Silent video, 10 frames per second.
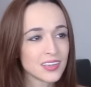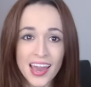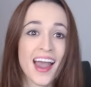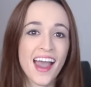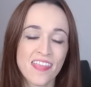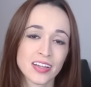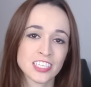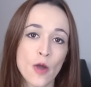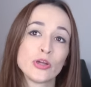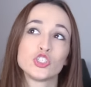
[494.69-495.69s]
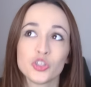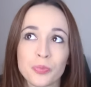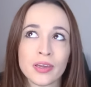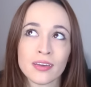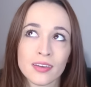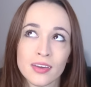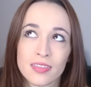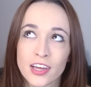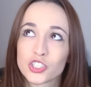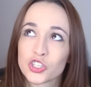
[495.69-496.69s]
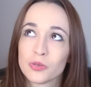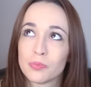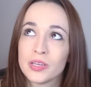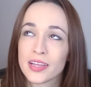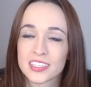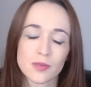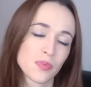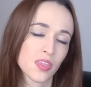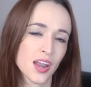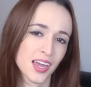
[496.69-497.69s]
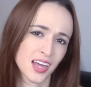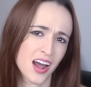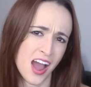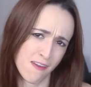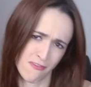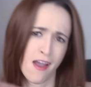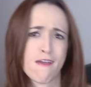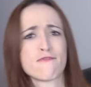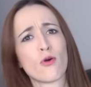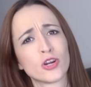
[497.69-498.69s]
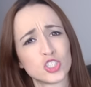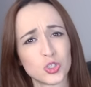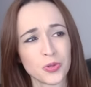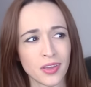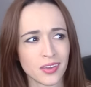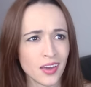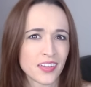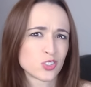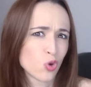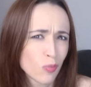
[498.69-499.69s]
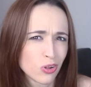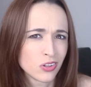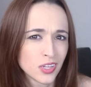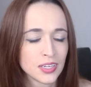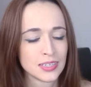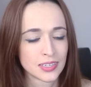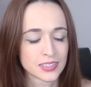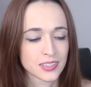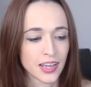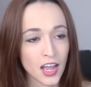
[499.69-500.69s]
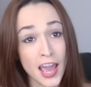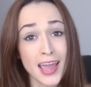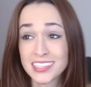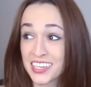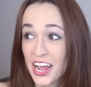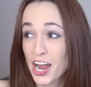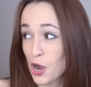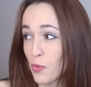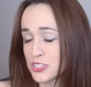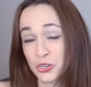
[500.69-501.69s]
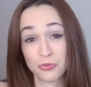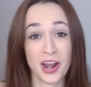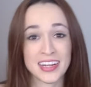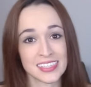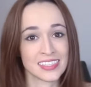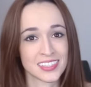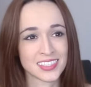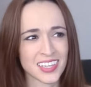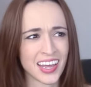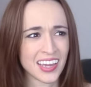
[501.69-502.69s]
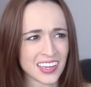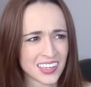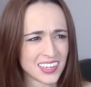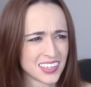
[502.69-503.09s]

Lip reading: yeah, and that's how it should be. That shouldn't be like something that I get a high five for. It should just be like, yeah, that's normal. It's like, hey, today I wasn't racist. It's like,